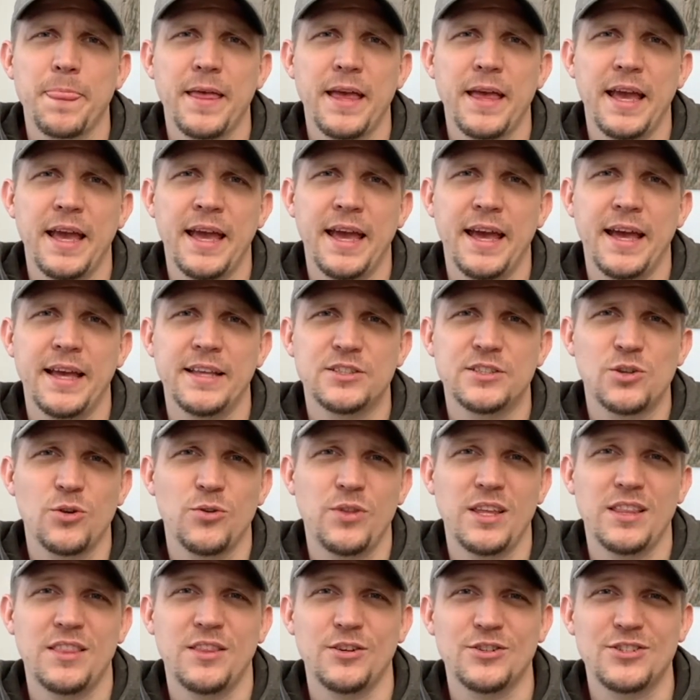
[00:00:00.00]
And so
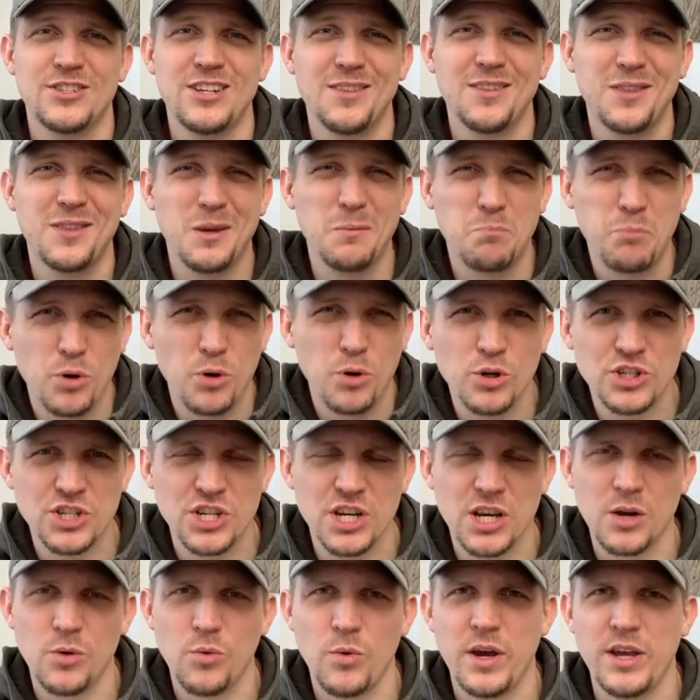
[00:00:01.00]
that there's nothing
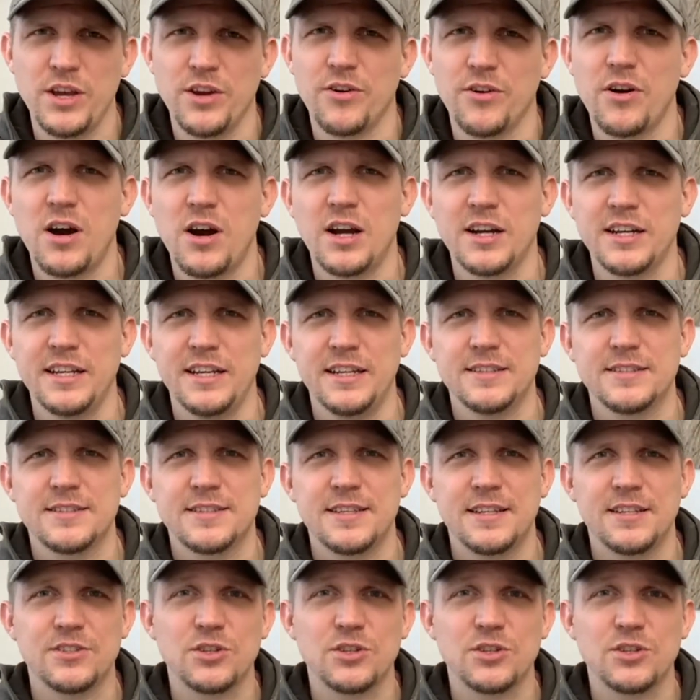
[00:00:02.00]
pushing away your audience. That's